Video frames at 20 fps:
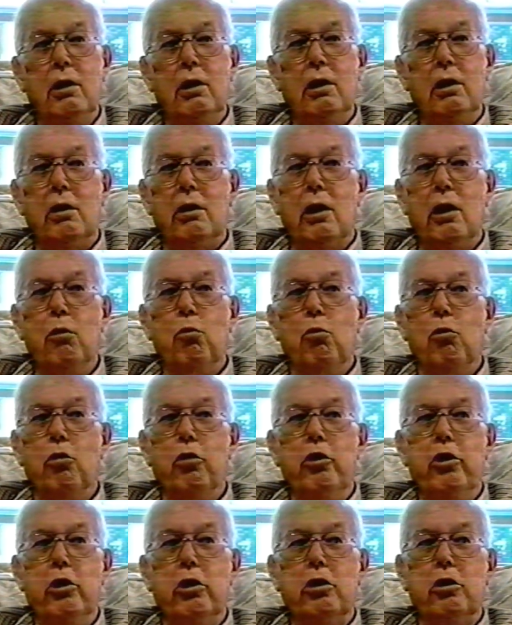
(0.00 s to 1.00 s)
They warn you
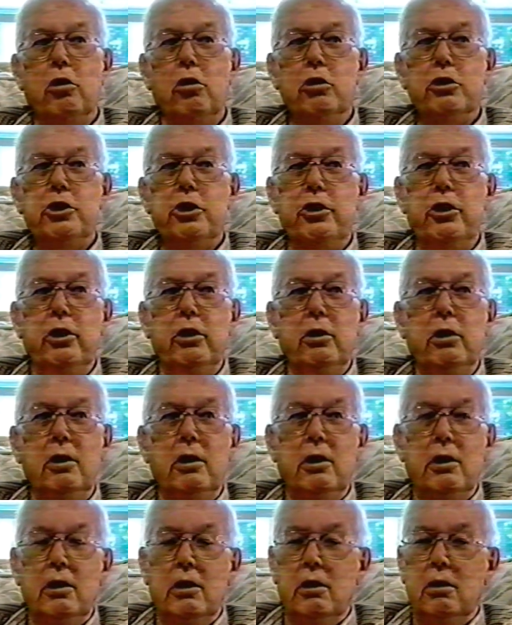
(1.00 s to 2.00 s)
and caution you,
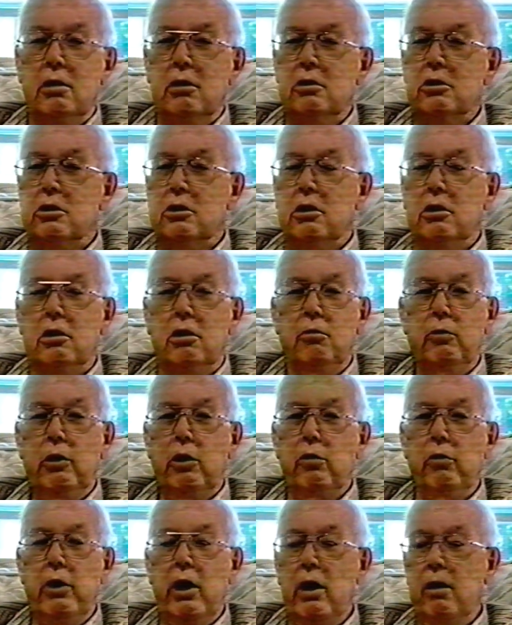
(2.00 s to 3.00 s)
we don't
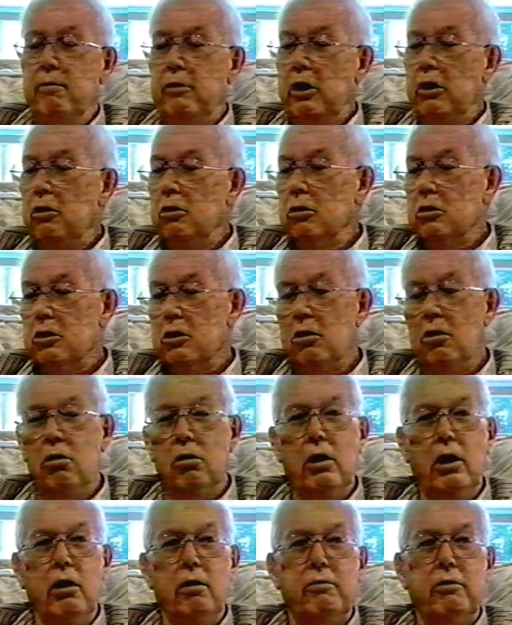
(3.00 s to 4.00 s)
have any hooks long
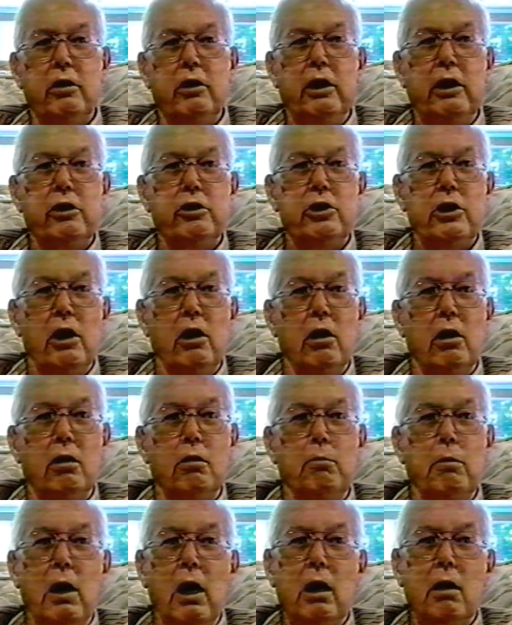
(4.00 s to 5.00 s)
enough to get you out of the
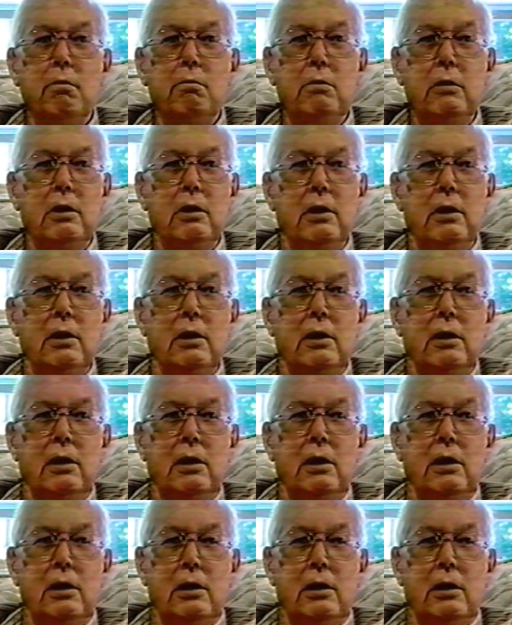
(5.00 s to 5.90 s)
bottom. Mm-hmm.